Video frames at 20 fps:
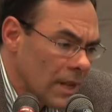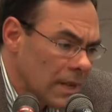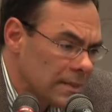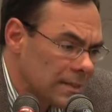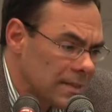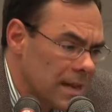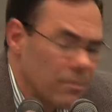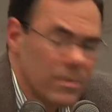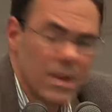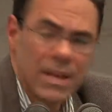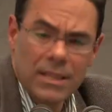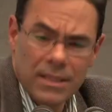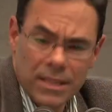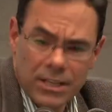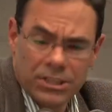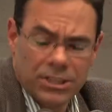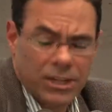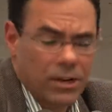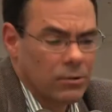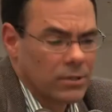Some
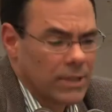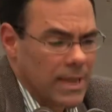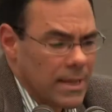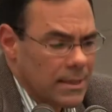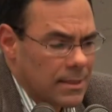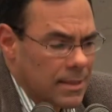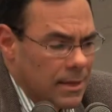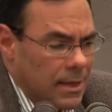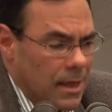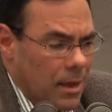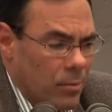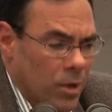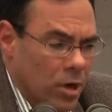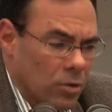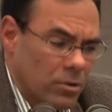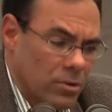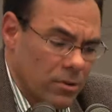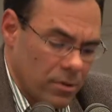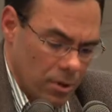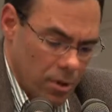initial data
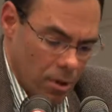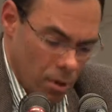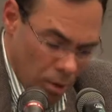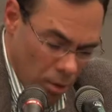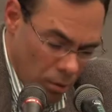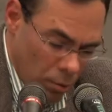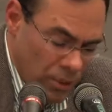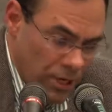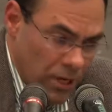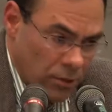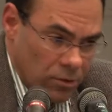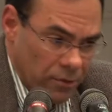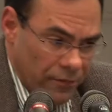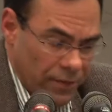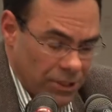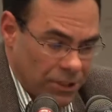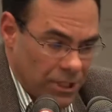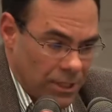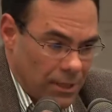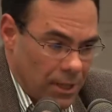about União do
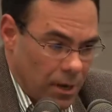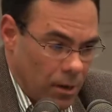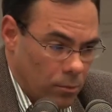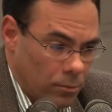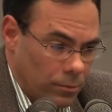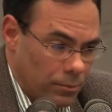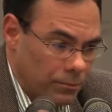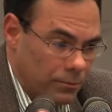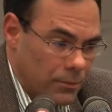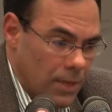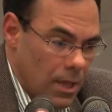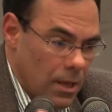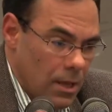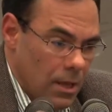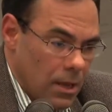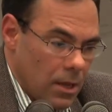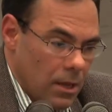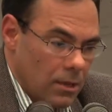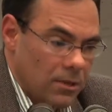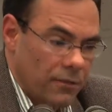Vegetal.
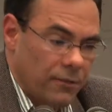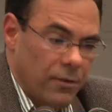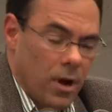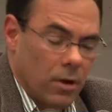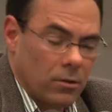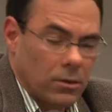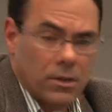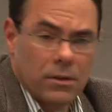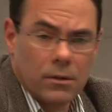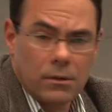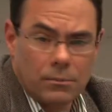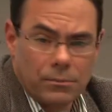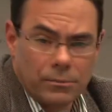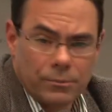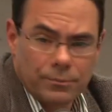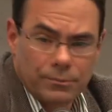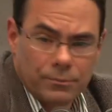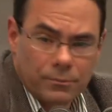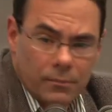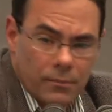The founder
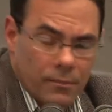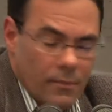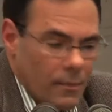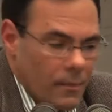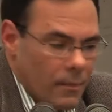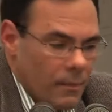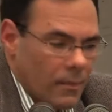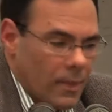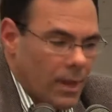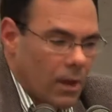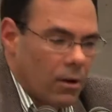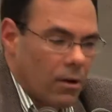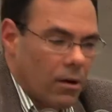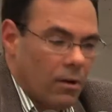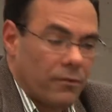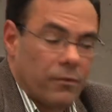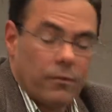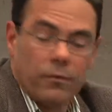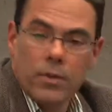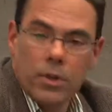
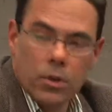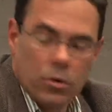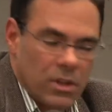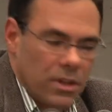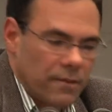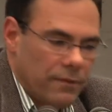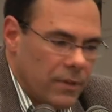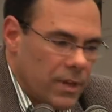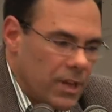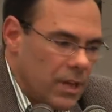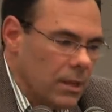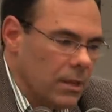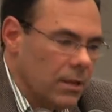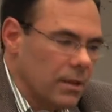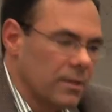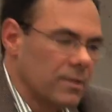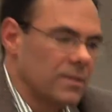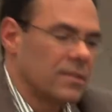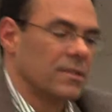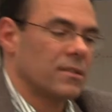of
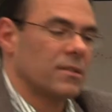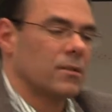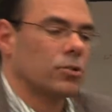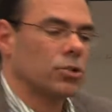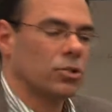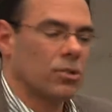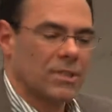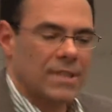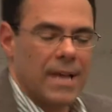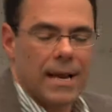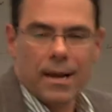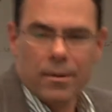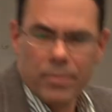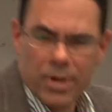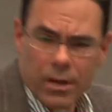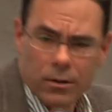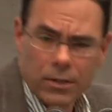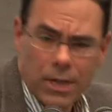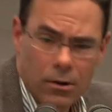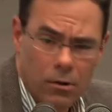UDV is José
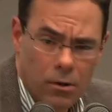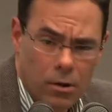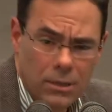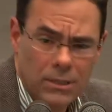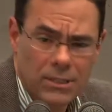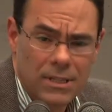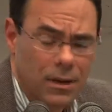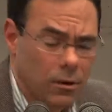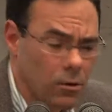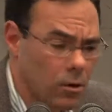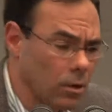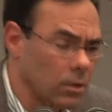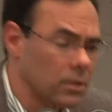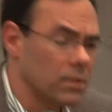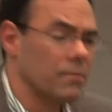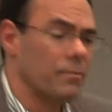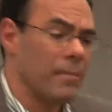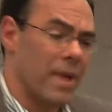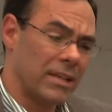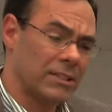Gabriel da Costa,
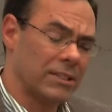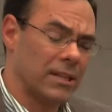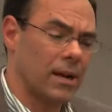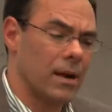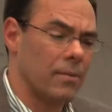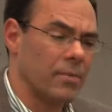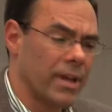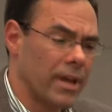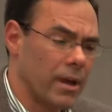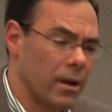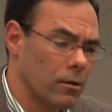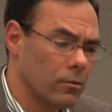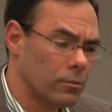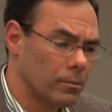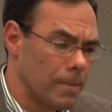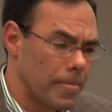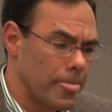called Mestre Gabriel.